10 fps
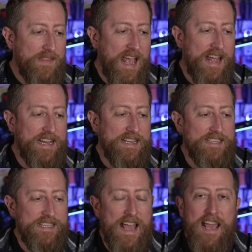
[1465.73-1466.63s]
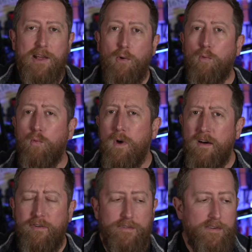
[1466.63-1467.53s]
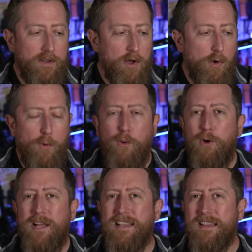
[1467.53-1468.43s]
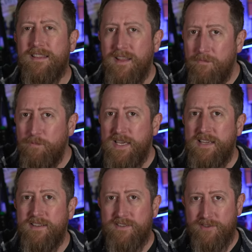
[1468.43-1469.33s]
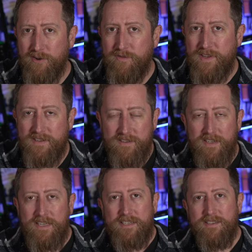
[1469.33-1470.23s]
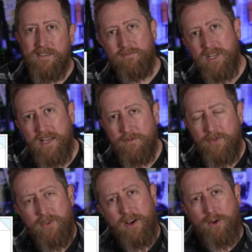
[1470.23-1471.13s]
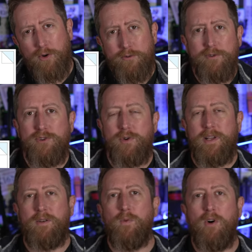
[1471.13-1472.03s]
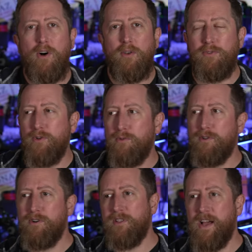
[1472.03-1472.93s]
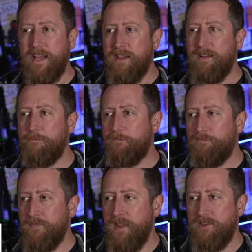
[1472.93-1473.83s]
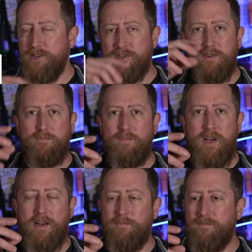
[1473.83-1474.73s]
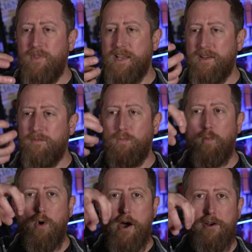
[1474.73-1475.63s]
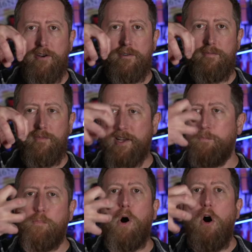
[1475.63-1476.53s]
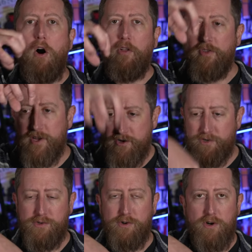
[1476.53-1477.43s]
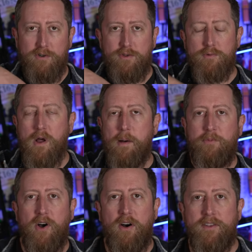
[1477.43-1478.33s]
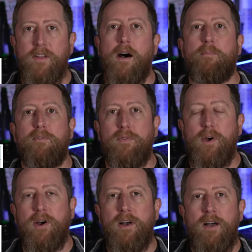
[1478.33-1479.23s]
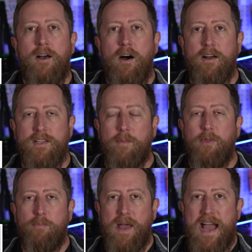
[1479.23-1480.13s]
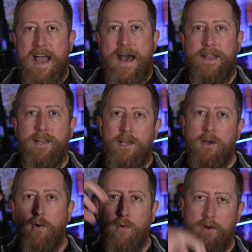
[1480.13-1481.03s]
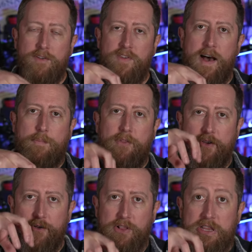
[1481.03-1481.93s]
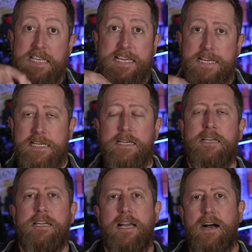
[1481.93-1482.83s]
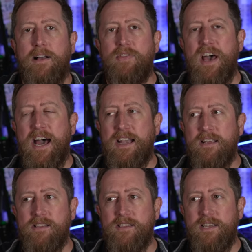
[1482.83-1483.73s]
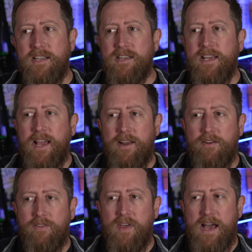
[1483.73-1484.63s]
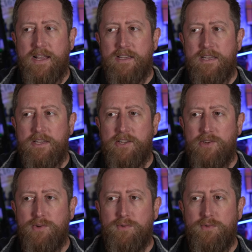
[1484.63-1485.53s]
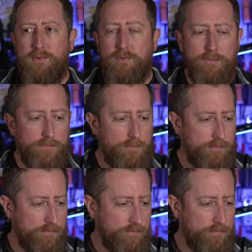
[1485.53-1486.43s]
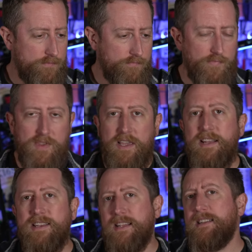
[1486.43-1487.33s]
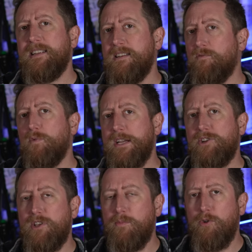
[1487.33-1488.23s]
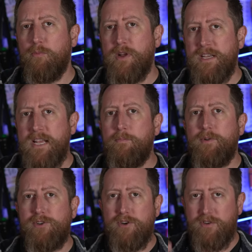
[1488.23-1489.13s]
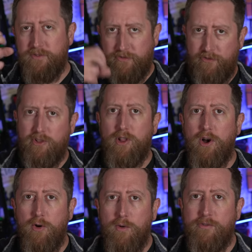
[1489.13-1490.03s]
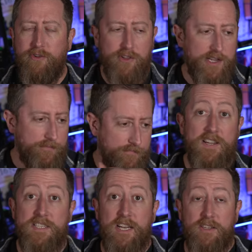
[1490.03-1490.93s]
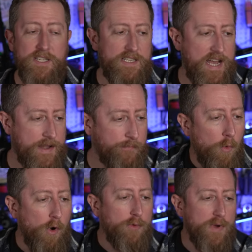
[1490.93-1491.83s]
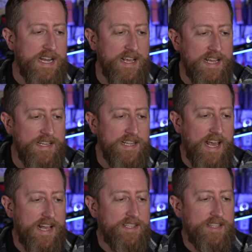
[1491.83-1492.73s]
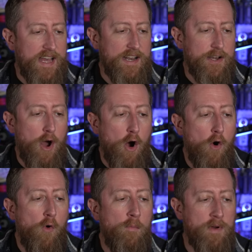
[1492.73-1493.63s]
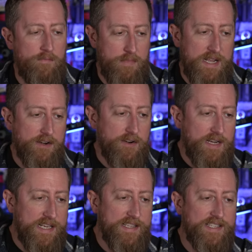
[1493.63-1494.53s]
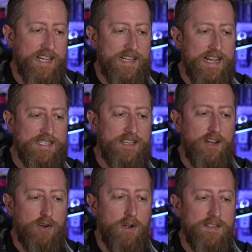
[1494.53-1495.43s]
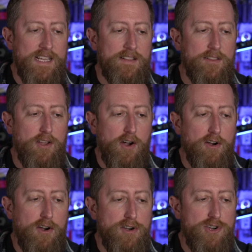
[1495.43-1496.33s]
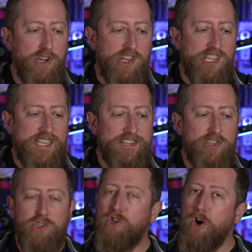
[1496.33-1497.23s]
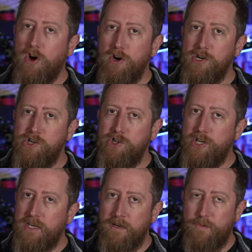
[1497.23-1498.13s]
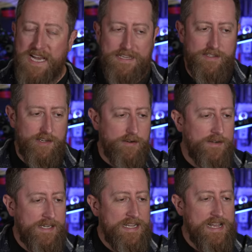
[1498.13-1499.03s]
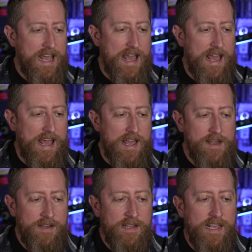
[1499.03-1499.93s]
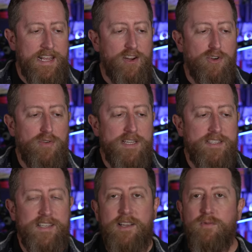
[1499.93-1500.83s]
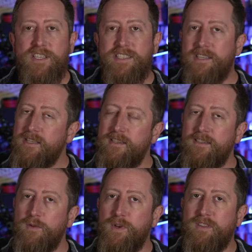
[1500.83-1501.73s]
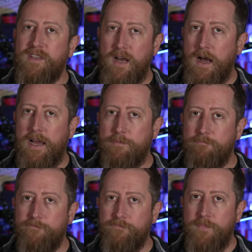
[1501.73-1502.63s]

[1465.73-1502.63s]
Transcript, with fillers: And it is a rough or lumpy surface. Sometimes a cold joint will also look like just a uh, like a water like a ball that you just dropped on top of the on top of the pad or on top of the lead. Uh, that is an indicator that you it, it didn't reach the appropriate temperature to flow fully delta 10. What reading indicates that an ohm meter is connected across a large discharged capacitor. A, increasing resistance with time.